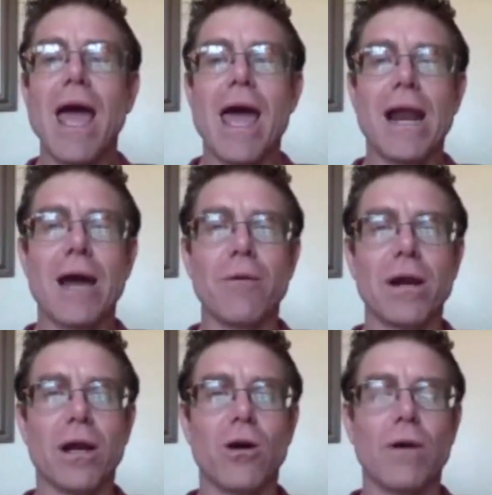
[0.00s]
and I
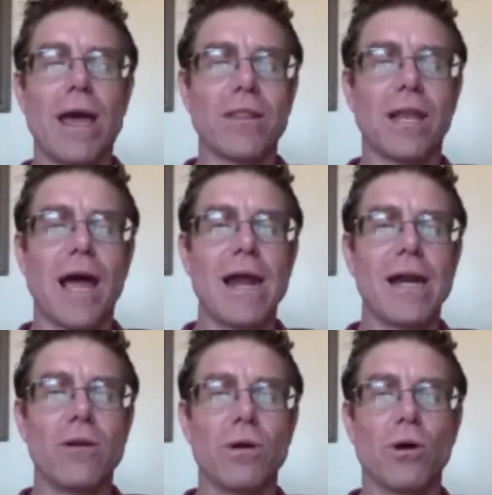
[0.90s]
want to go down the line
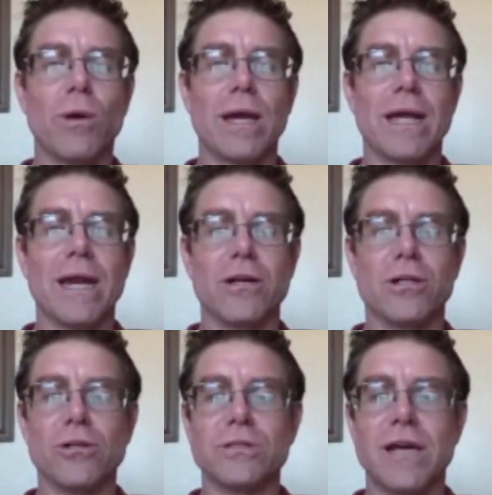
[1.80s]
here real quick and
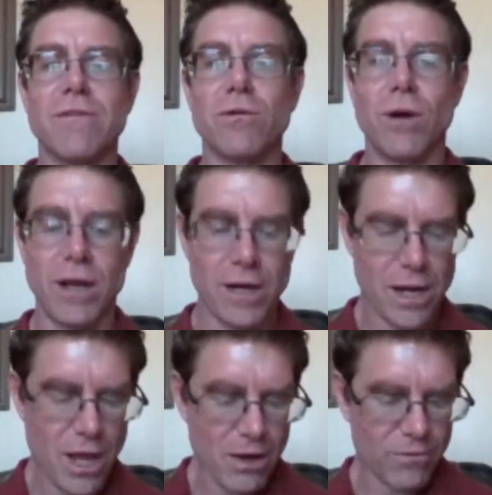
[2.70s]
introduce everyone.
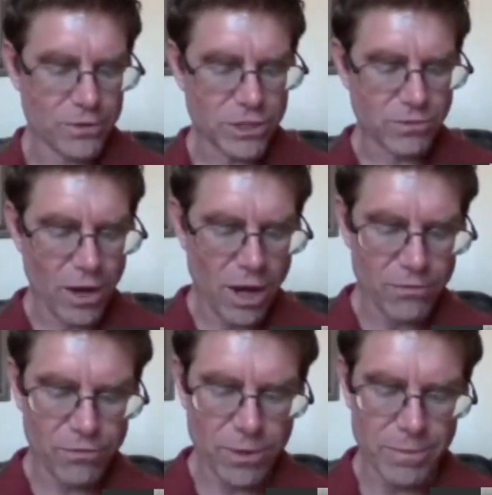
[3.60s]
First of all,
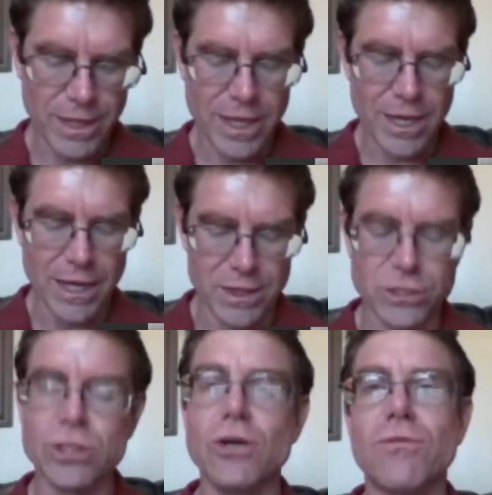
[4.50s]
from the
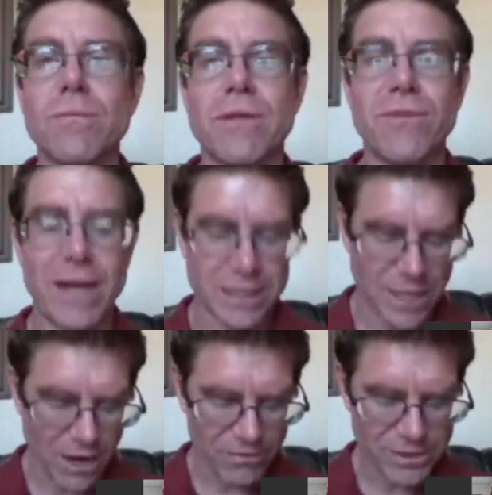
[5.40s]
Sioux from the Phoenix
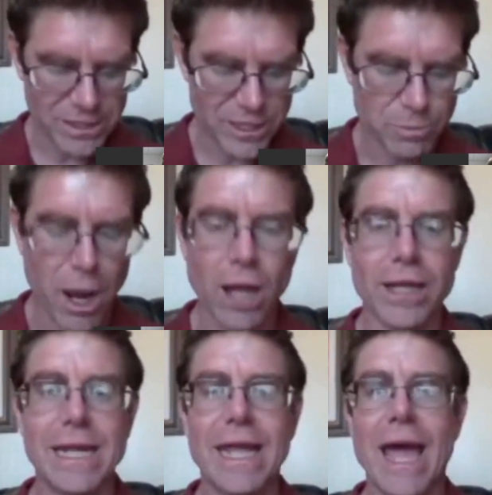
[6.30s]
office is Paul
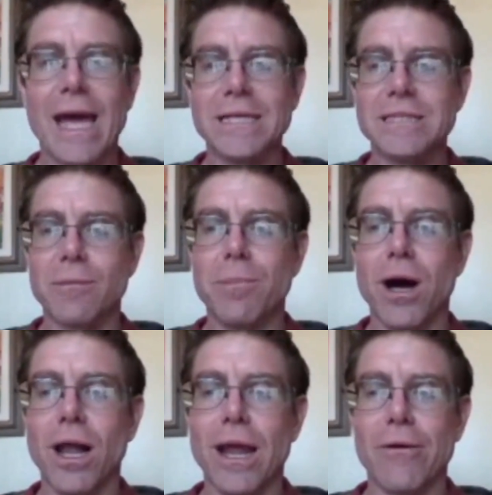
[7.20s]
Enriquez.
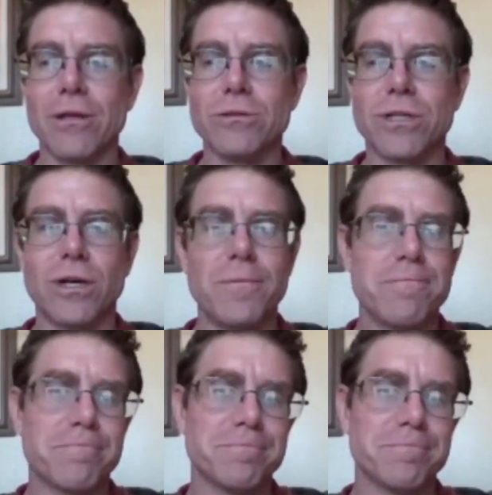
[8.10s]
Paul, how are you, sir?